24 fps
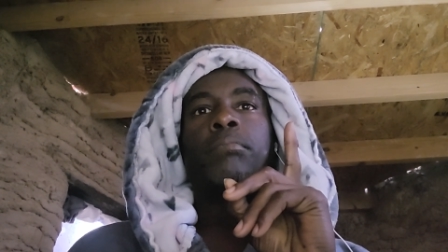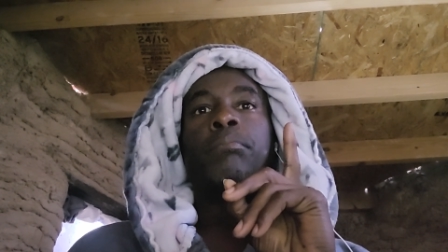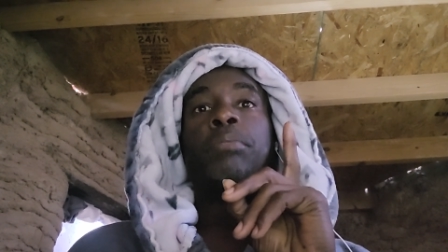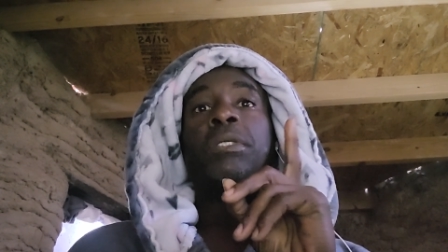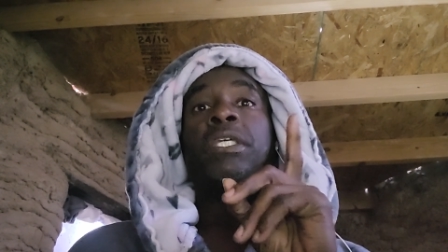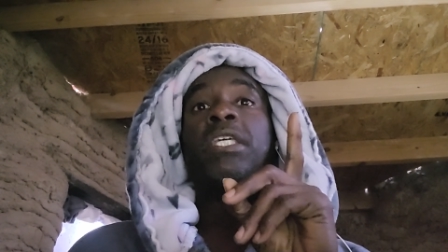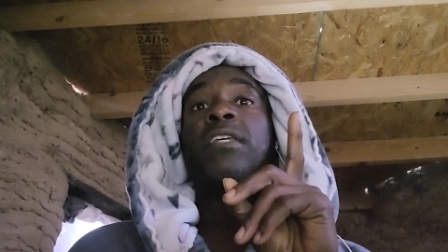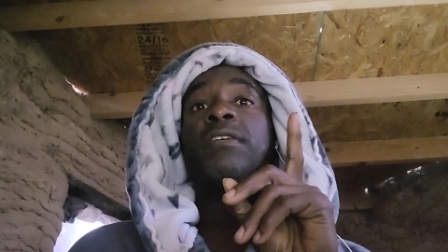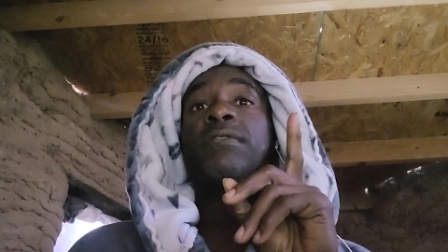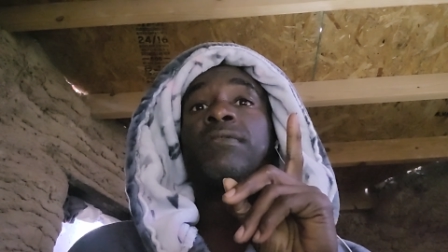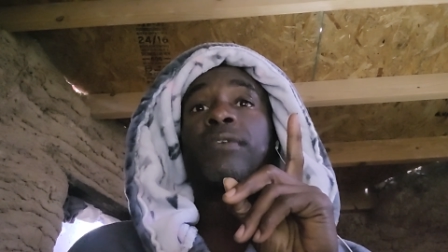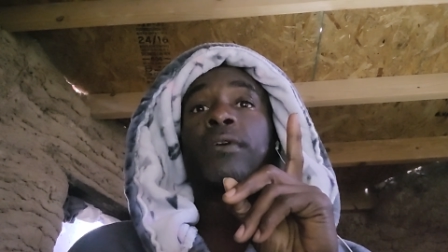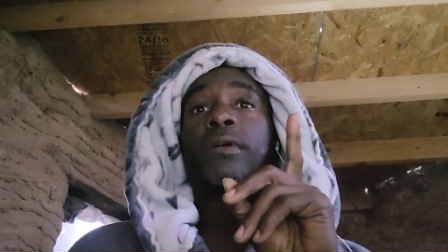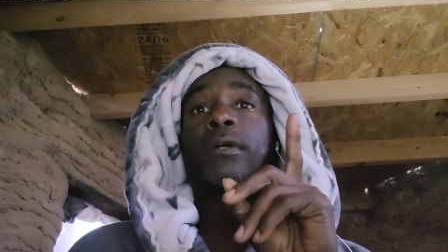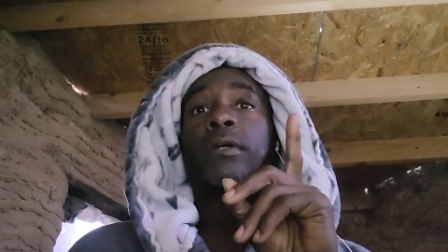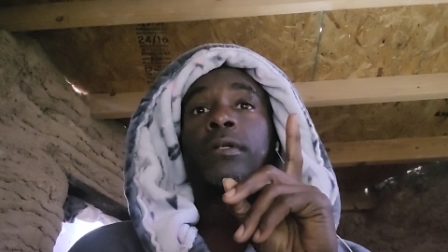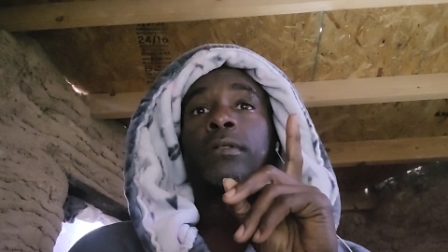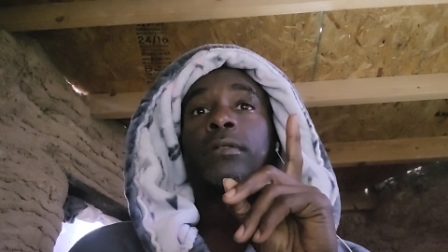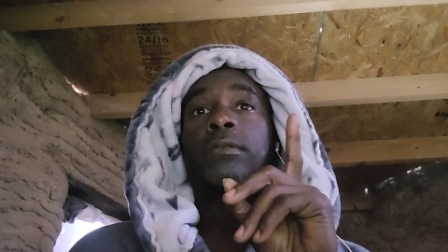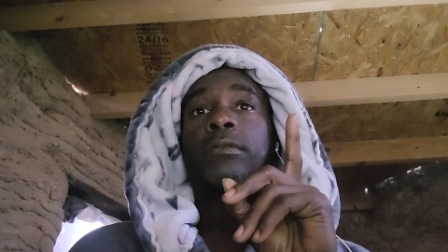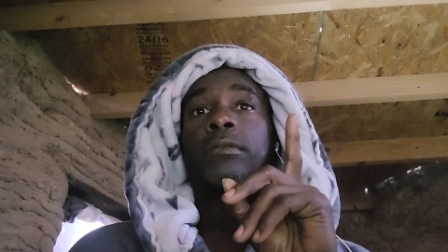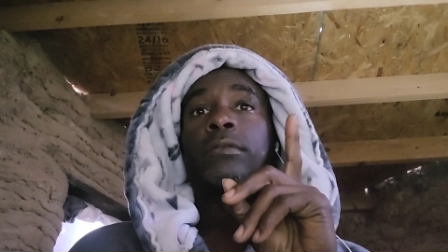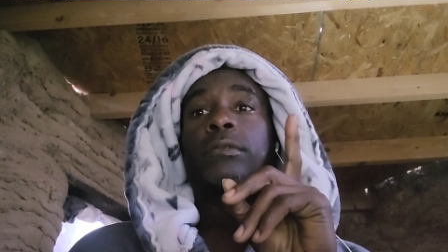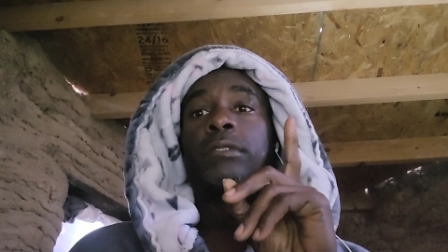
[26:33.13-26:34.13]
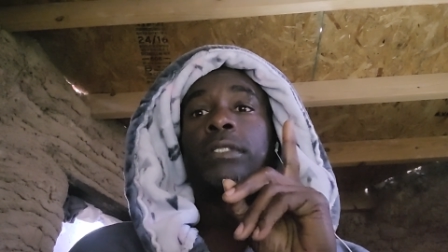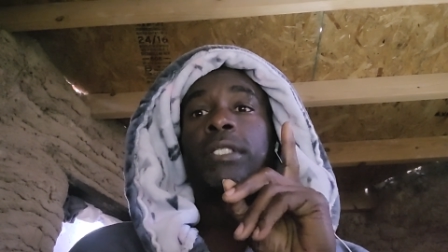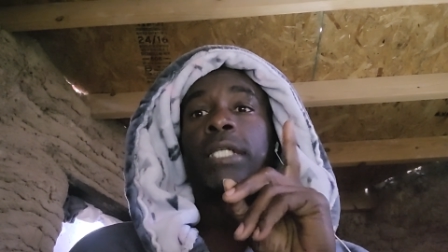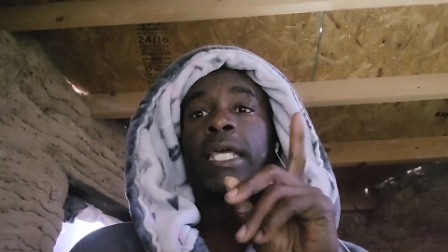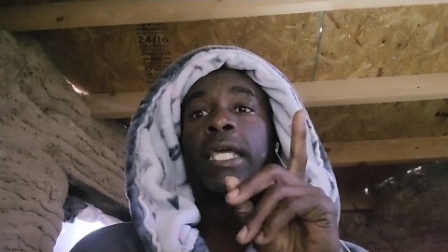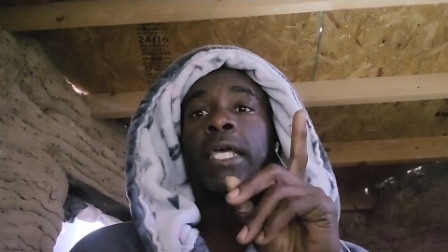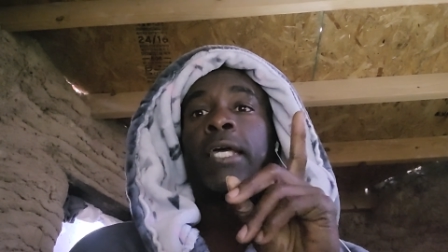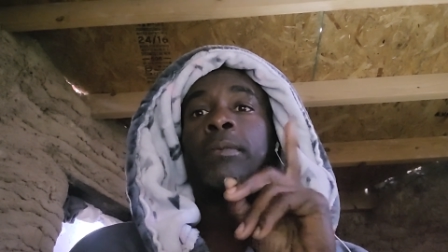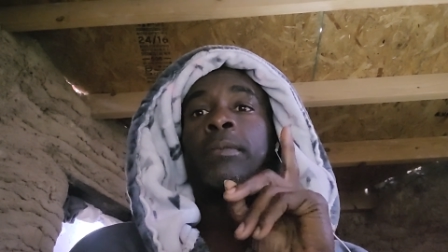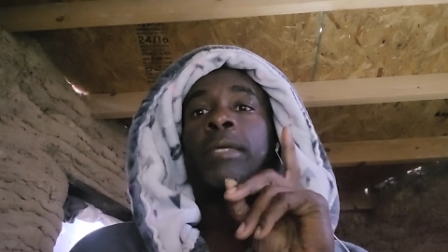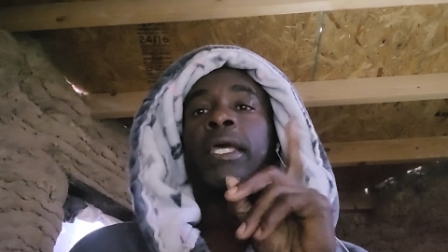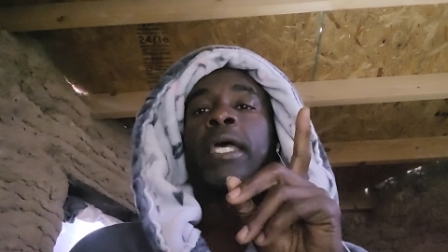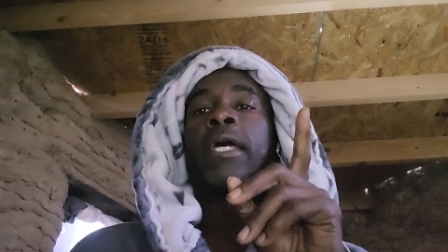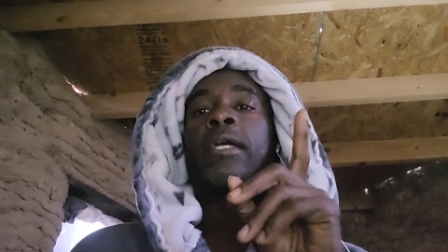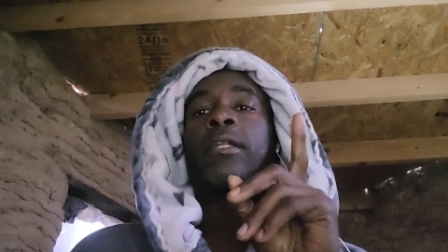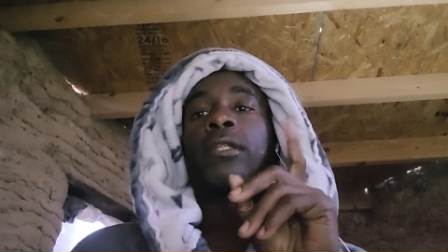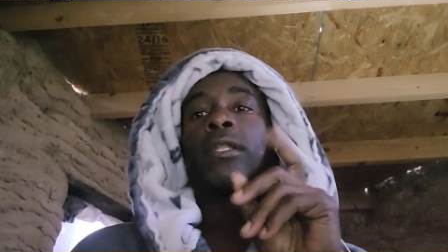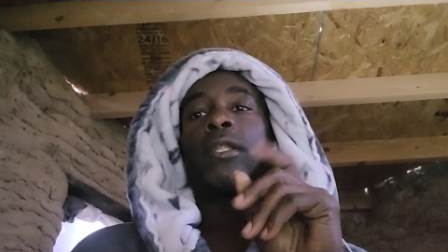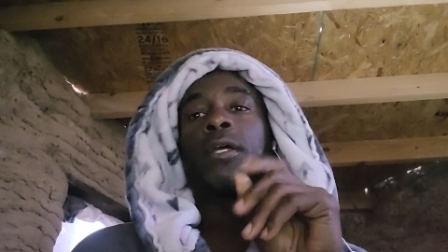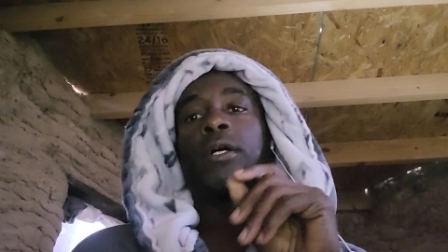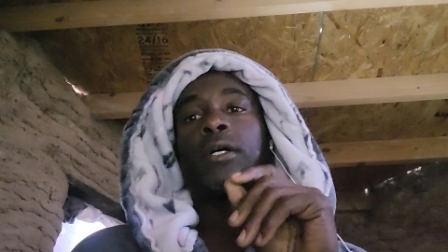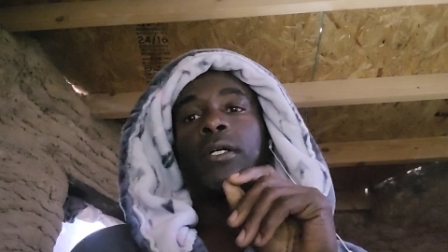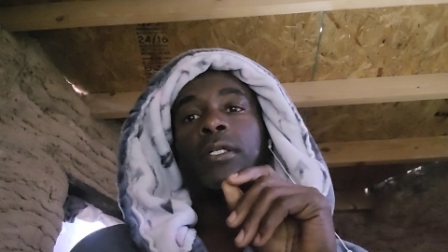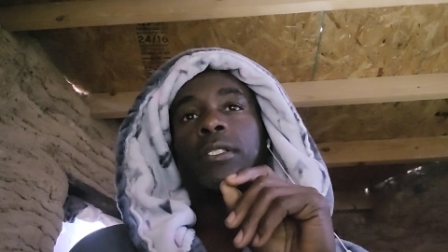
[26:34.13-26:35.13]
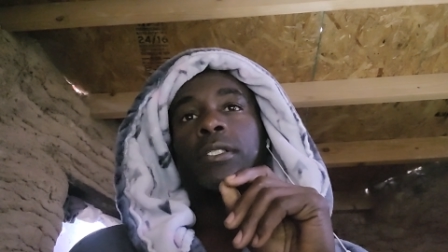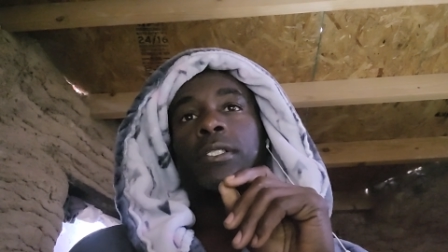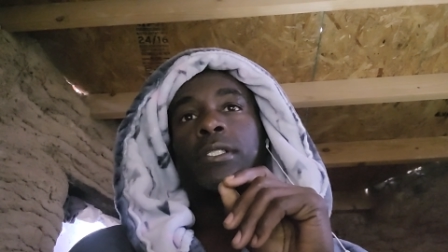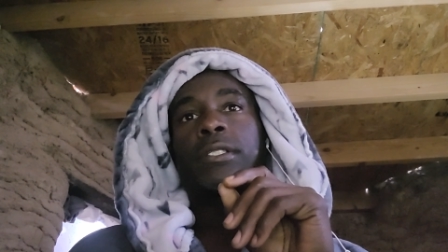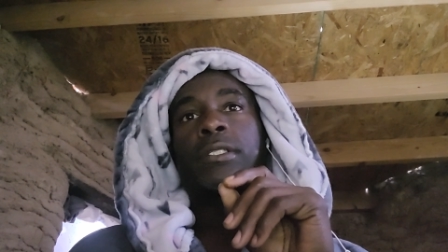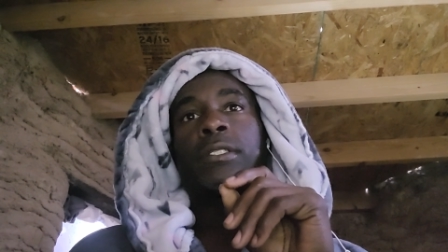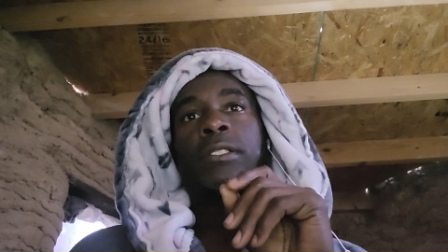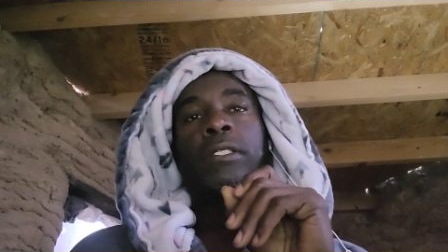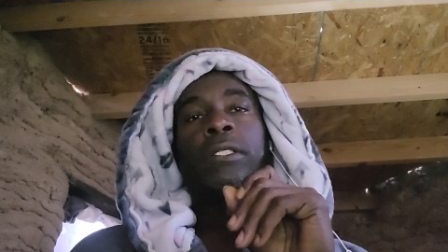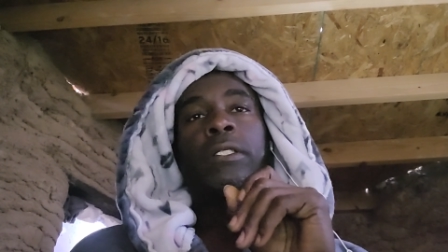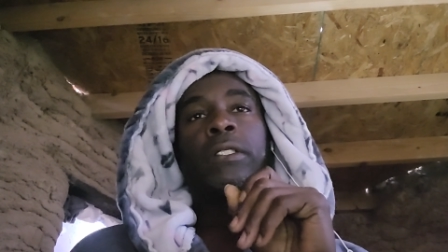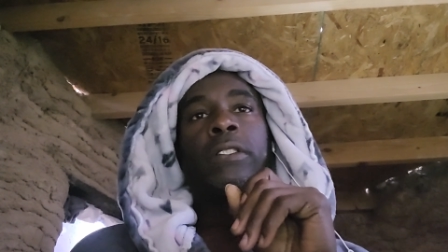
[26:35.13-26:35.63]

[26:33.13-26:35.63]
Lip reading: Beaver Dam Analogs,